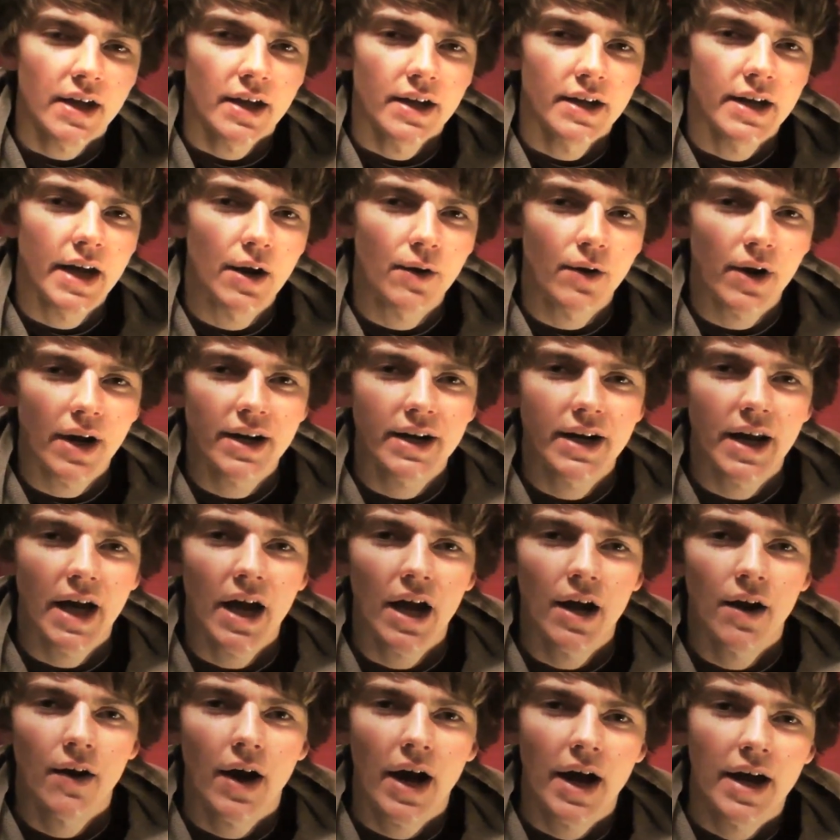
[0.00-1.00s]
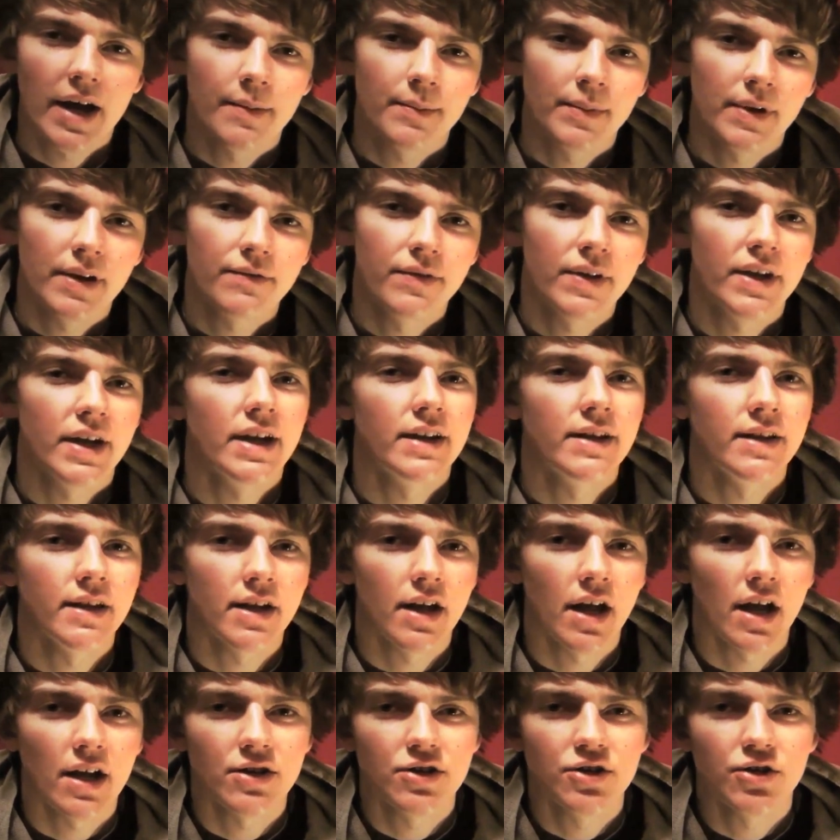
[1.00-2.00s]
Now right now I am living in the
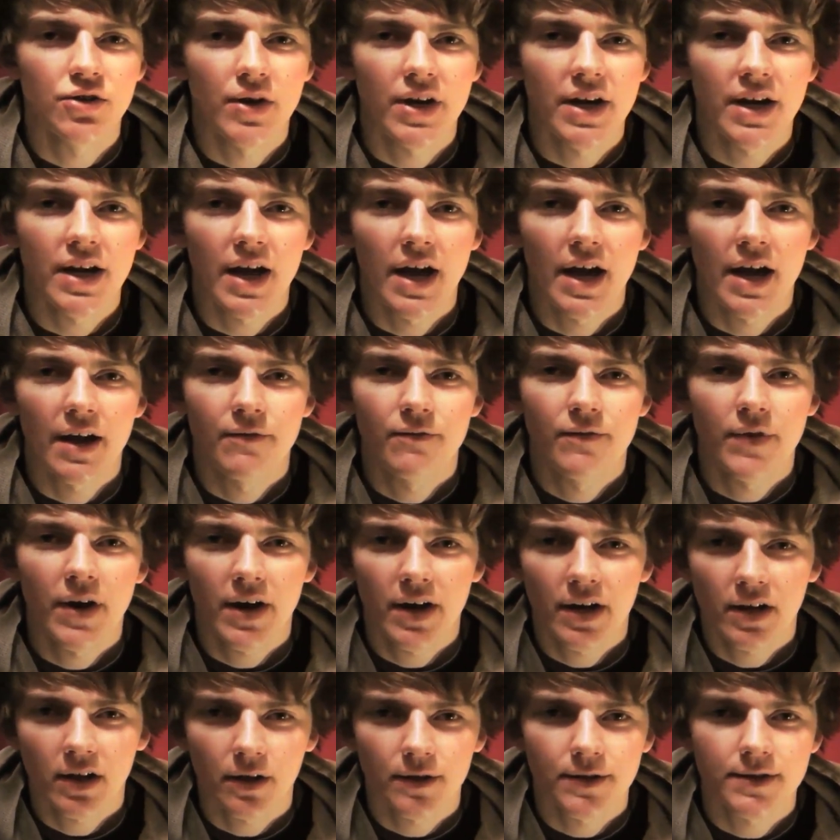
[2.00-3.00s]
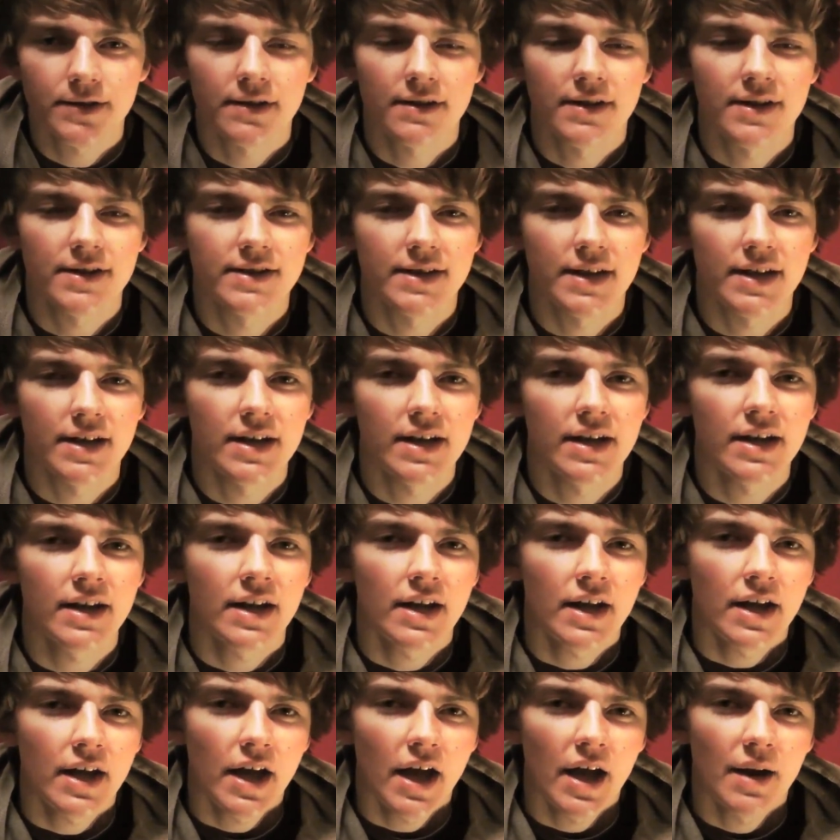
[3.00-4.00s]
country, very close to the city.
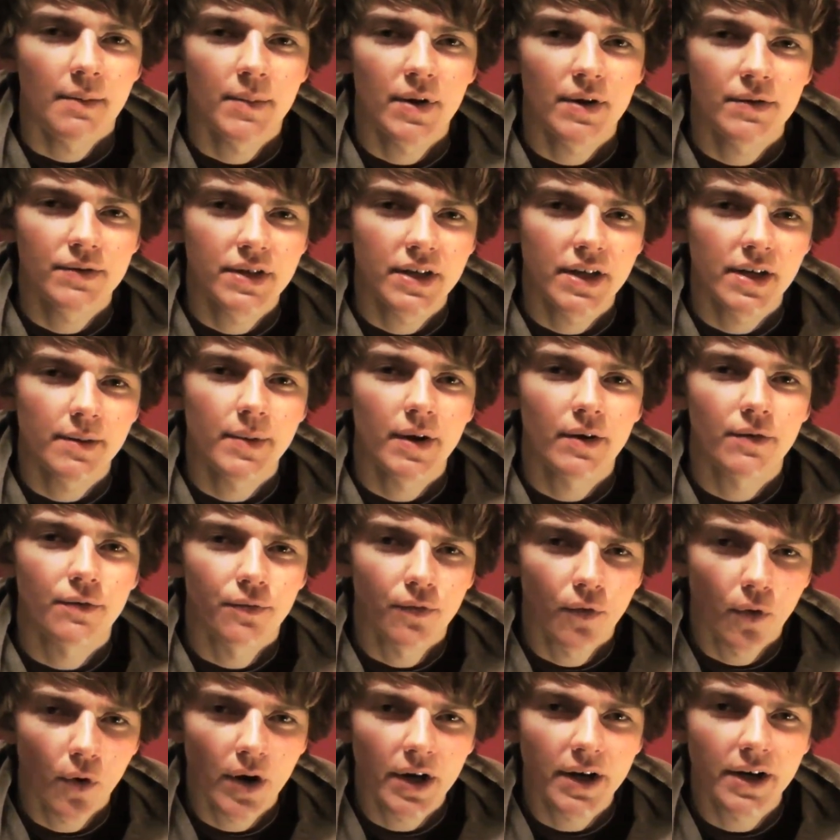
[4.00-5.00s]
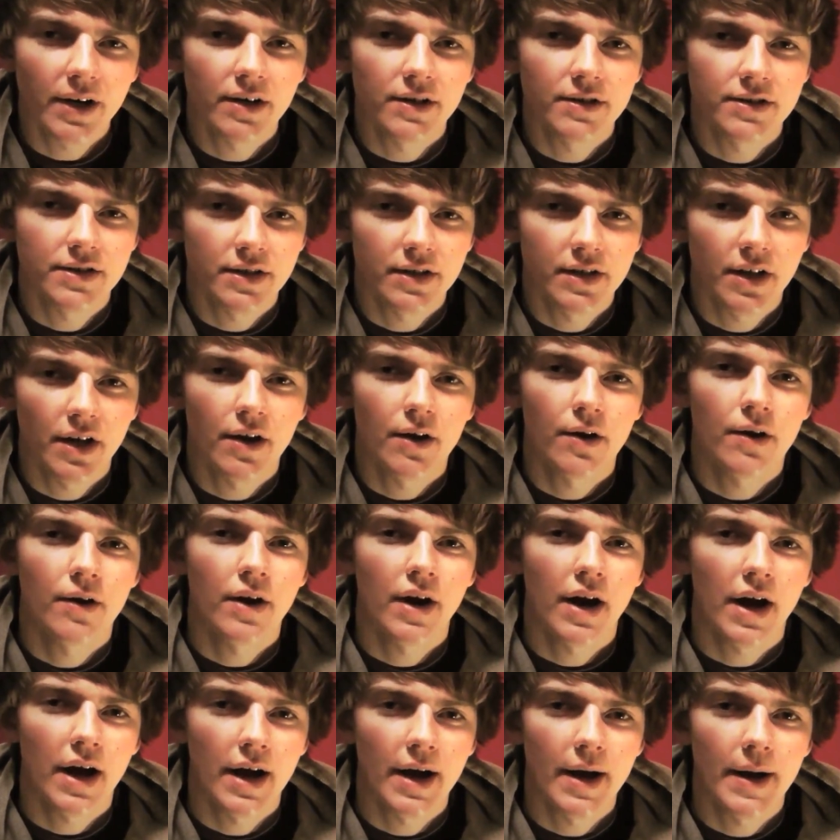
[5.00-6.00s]
I moved here about 4 years ago
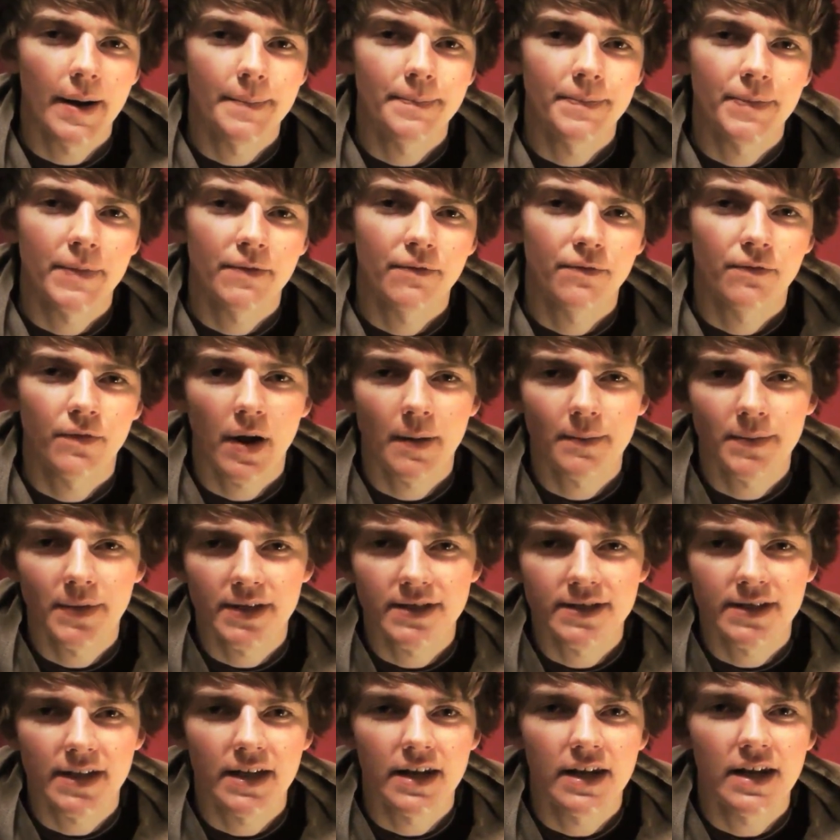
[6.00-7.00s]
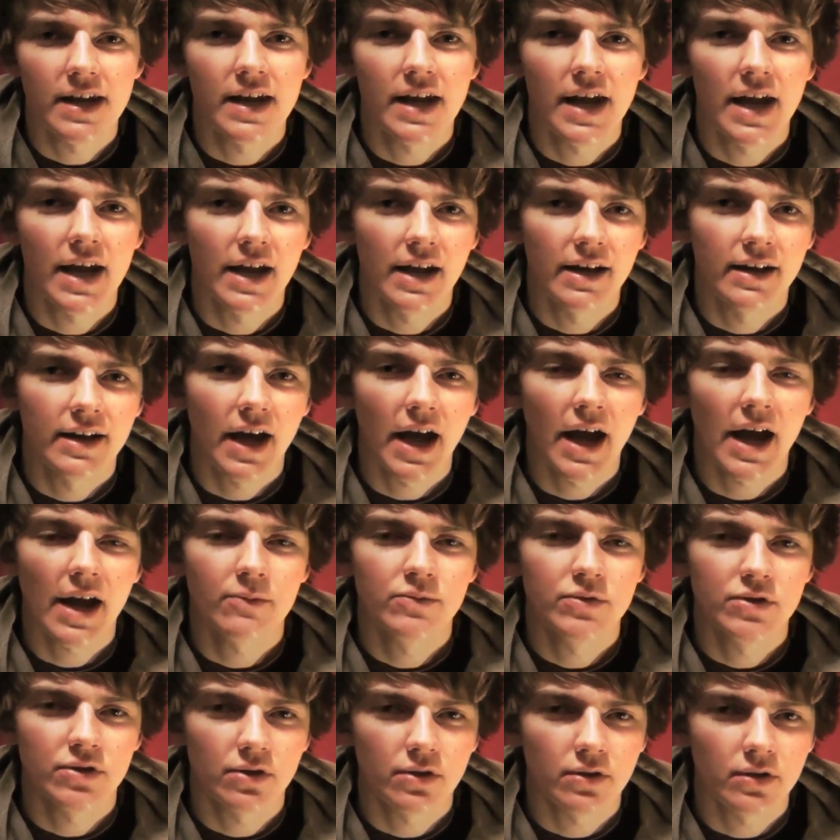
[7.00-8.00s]
from the city, and I
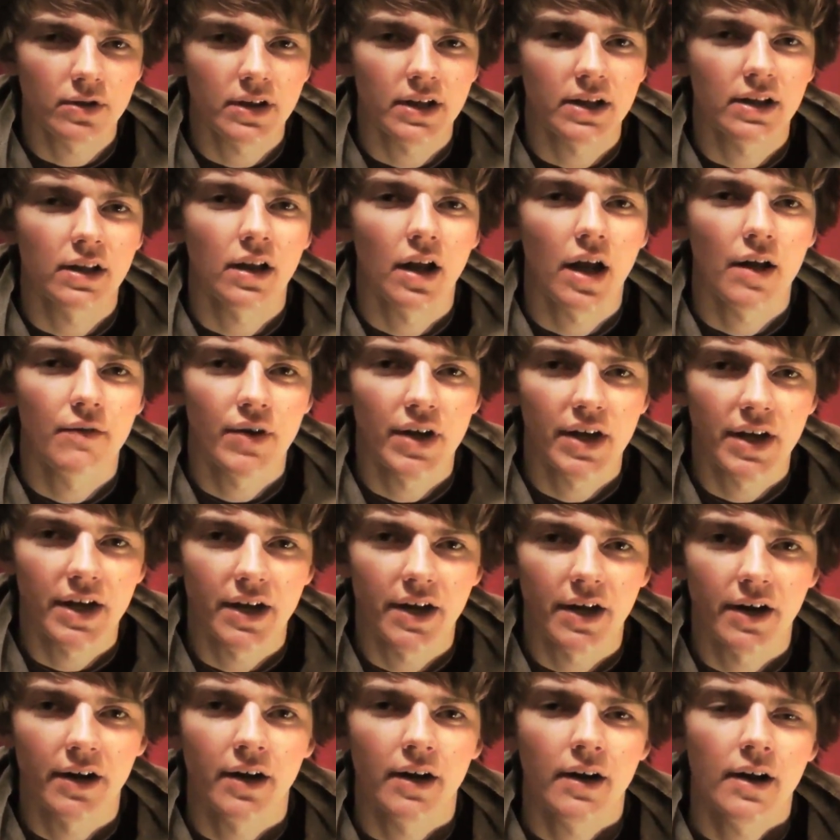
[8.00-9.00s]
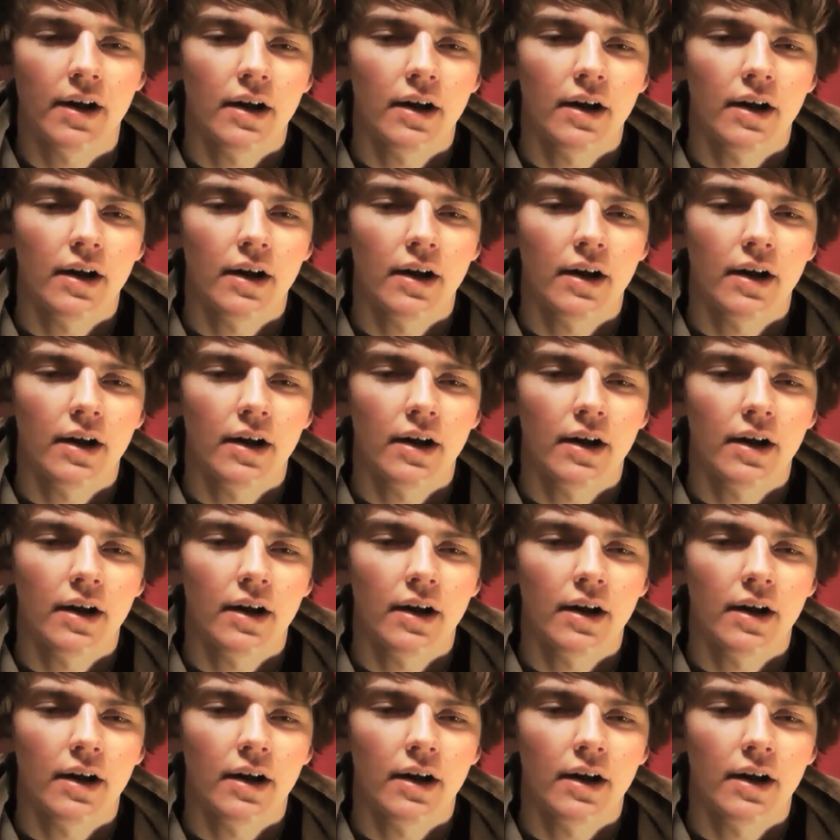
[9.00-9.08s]
absolutely love it here.